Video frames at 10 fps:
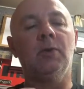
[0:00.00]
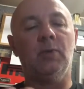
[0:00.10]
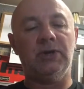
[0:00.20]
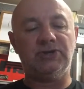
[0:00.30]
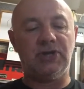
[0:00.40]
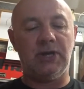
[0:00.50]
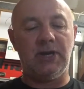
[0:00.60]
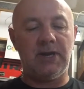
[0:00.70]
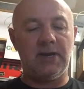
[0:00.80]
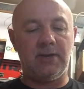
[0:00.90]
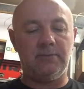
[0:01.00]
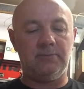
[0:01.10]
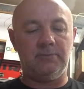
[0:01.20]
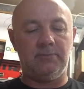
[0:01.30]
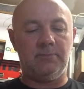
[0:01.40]
which
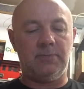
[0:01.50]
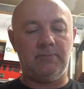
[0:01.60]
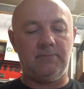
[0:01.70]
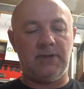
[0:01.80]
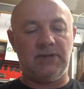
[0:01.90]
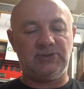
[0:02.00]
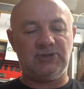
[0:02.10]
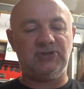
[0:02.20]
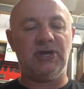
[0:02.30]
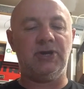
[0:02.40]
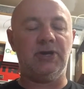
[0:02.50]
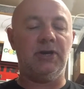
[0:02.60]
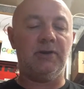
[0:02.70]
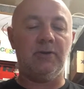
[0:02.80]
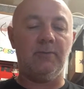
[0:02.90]
as I said
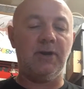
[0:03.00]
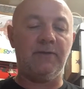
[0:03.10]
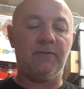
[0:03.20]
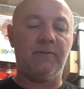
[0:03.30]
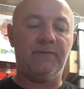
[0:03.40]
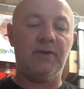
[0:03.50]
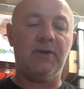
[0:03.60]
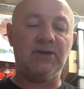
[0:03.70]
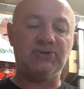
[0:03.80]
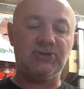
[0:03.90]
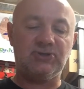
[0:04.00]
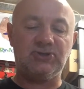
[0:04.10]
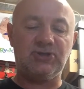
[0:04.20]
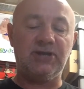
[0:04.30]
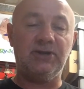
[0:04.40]
earlier on my other review, has the
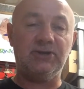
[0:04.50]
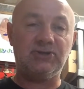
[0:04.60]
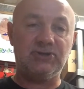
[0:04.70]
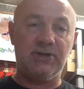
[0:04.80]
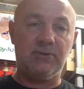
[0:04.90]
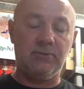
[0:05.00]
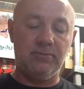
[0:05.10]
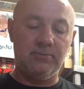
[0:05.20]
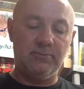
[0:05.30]
stainless steel